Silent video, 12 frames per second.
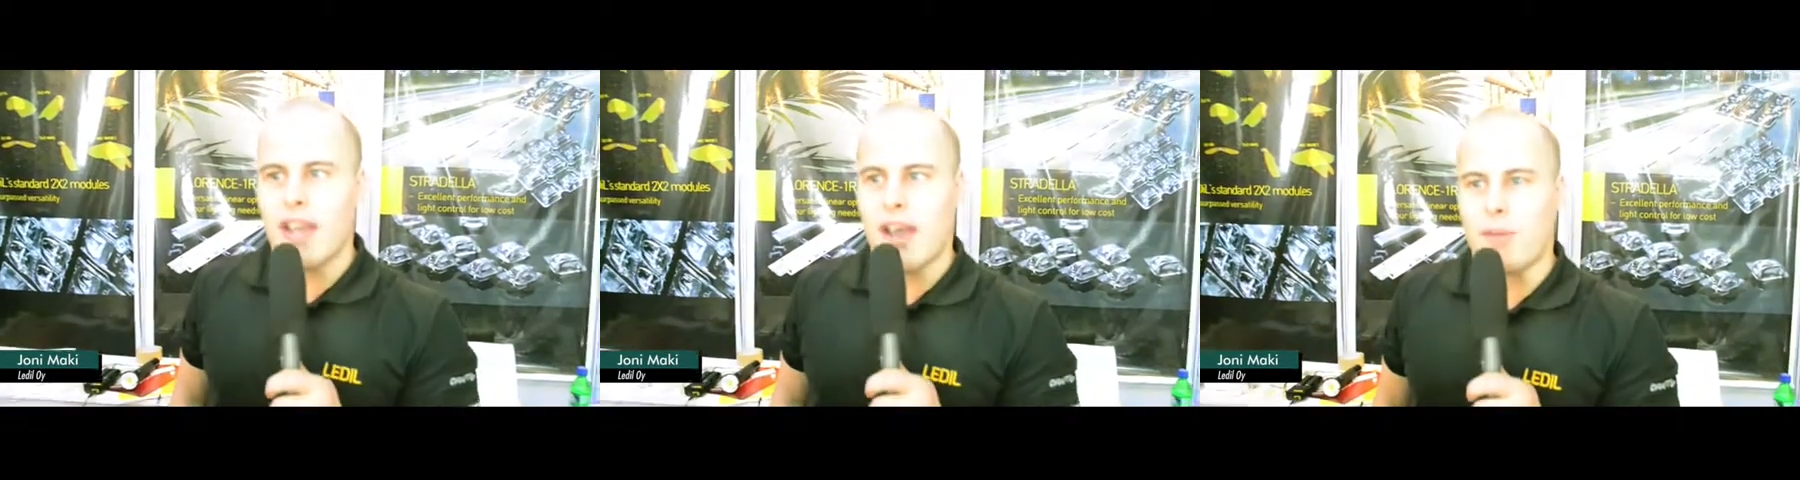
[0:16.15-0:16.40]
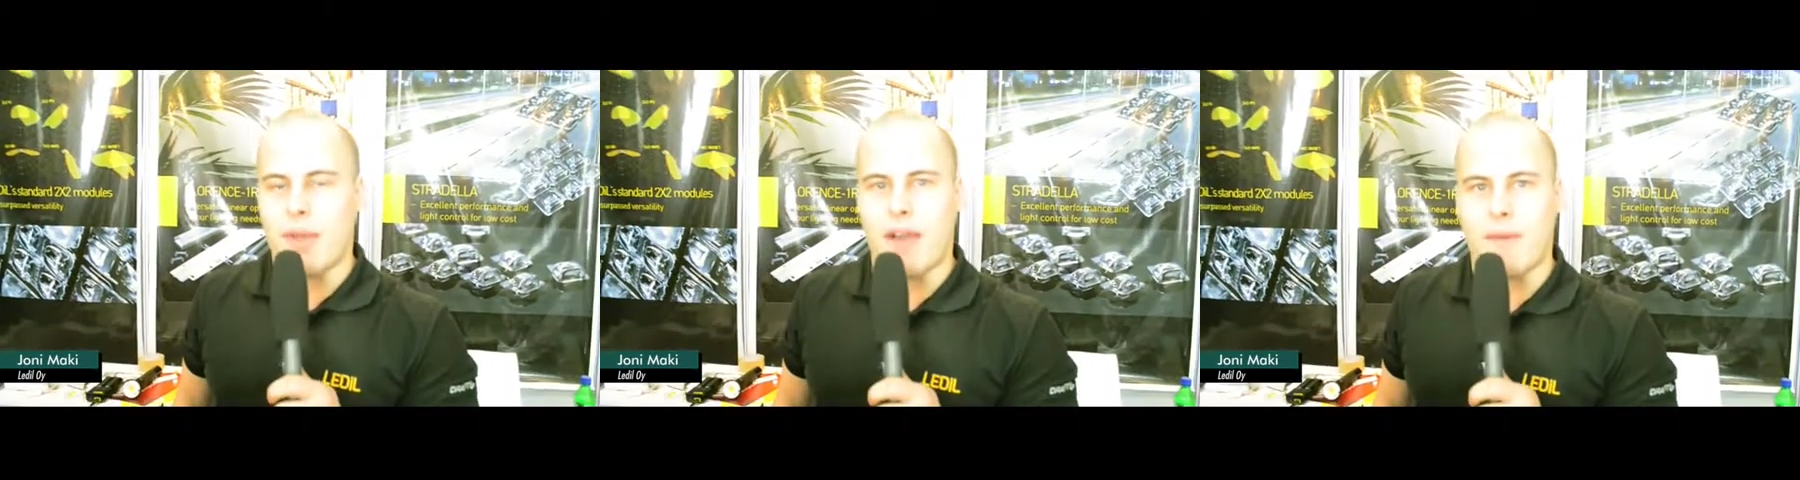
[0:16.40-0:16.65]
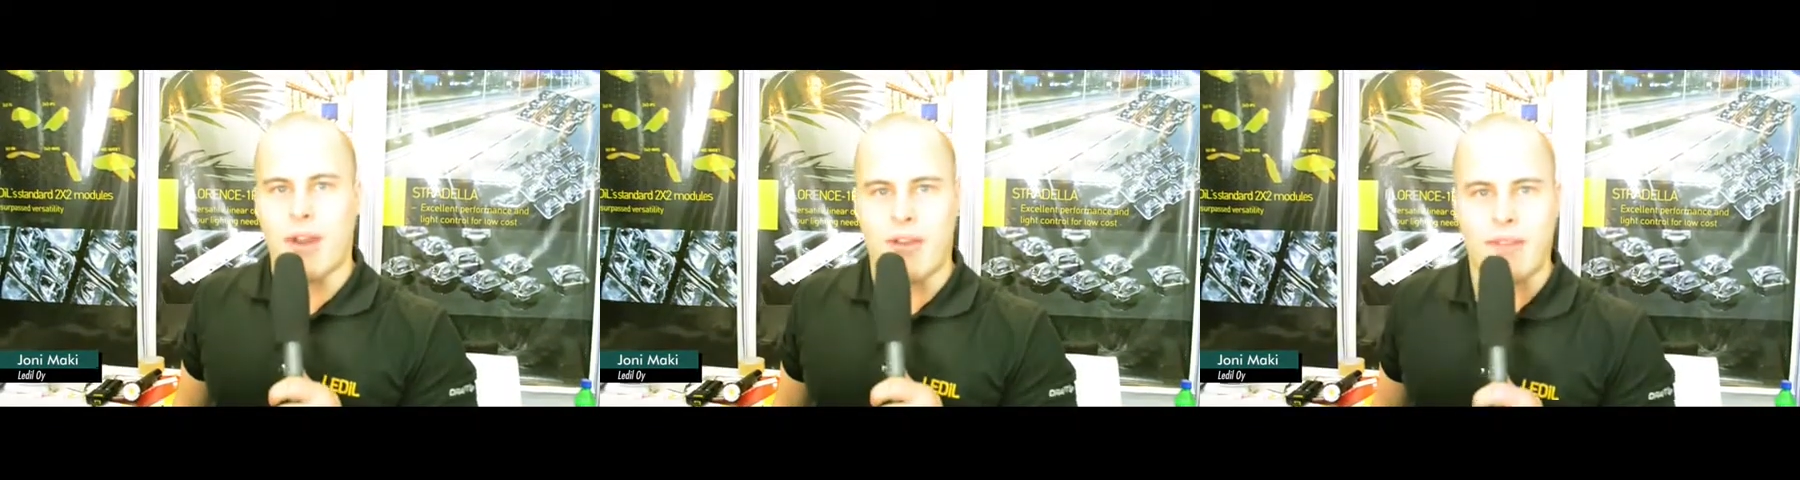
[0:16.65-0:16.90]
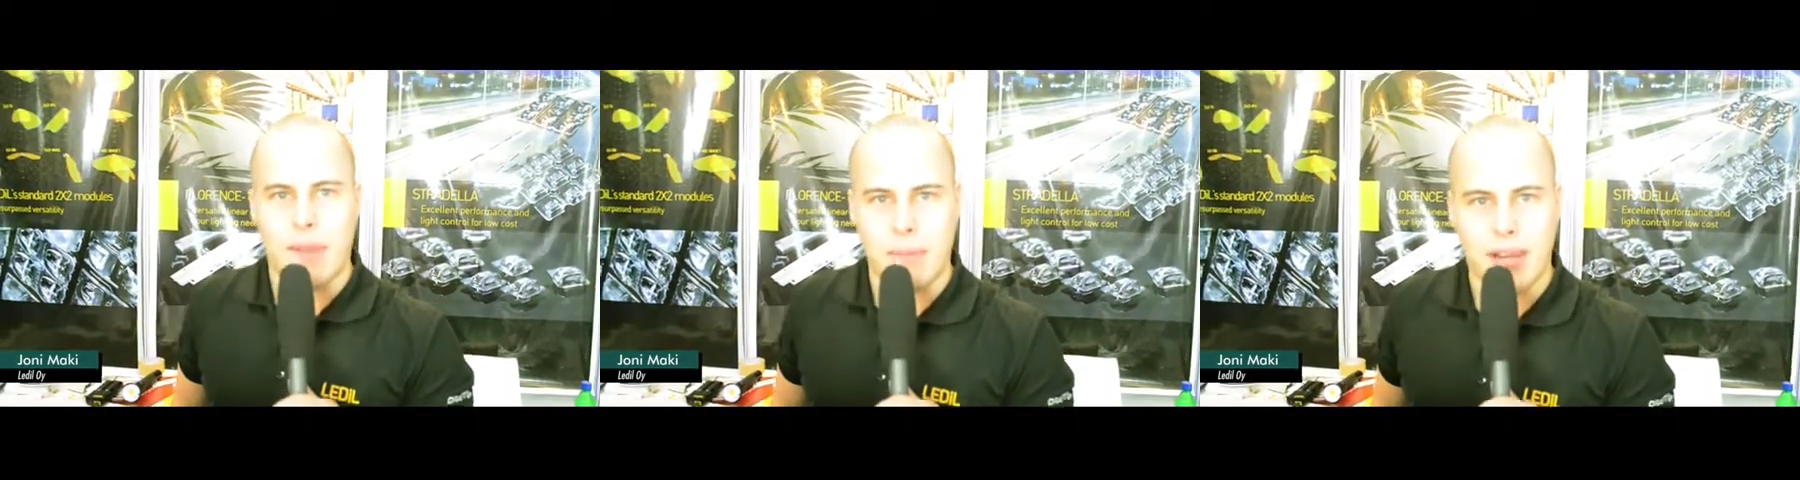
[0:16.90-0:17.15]
and we are very
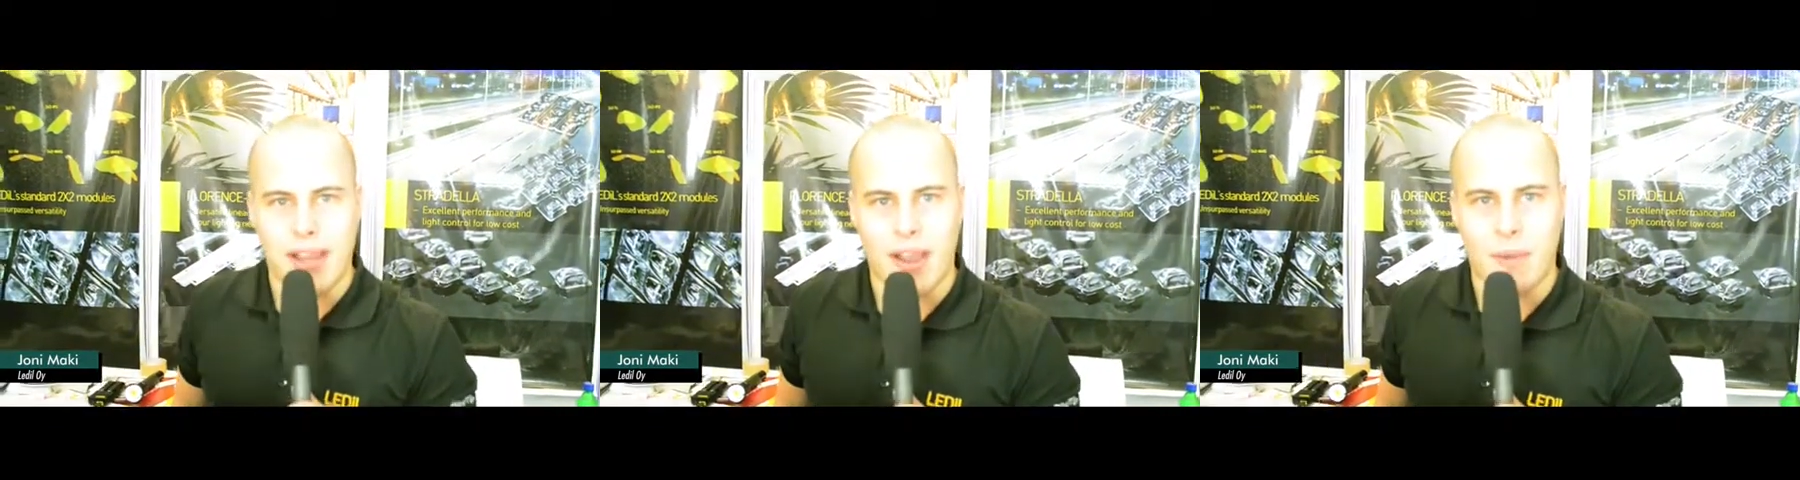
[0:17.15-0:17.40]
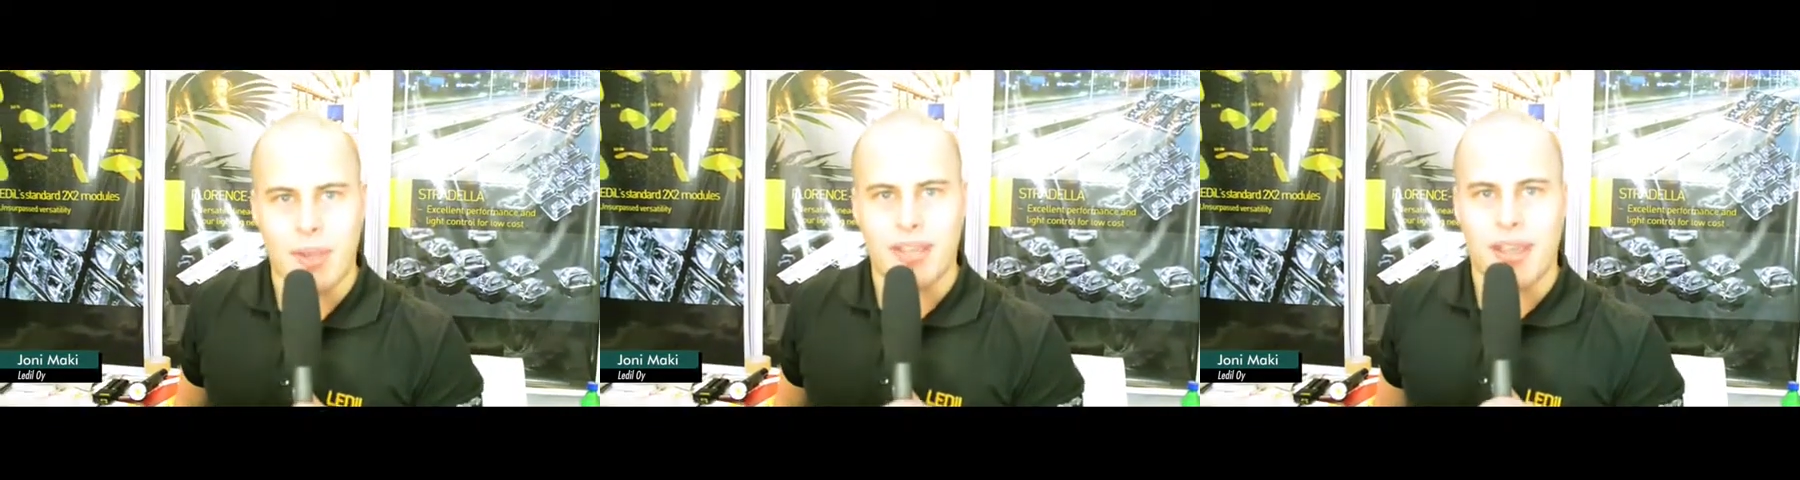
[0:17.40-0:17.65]
familiar with